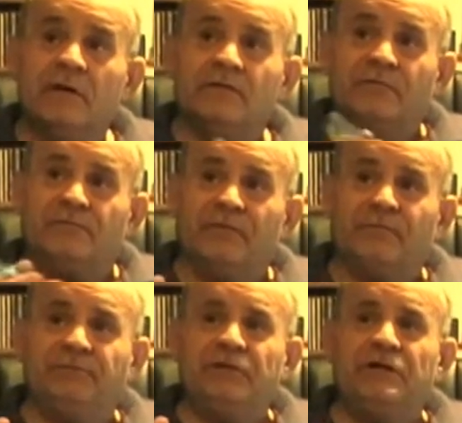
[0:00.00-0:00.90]
The
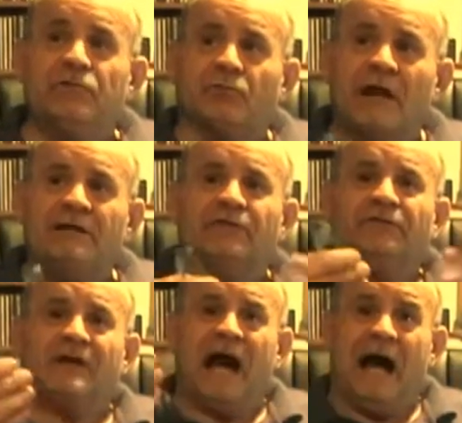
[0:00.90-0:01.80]
50
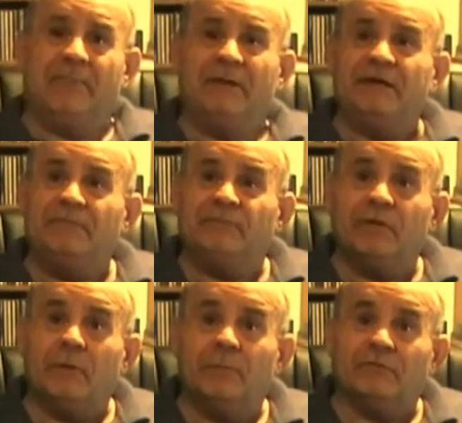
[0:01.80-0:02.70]
greatest comedy
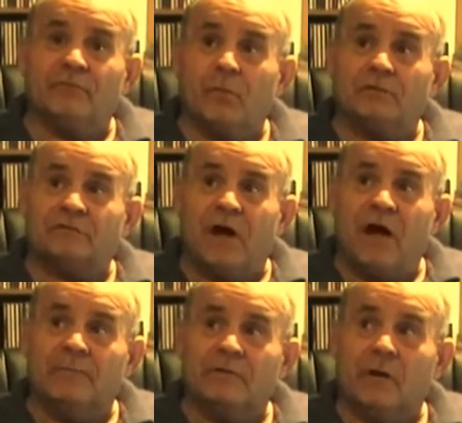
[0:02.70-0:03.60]
films of all time.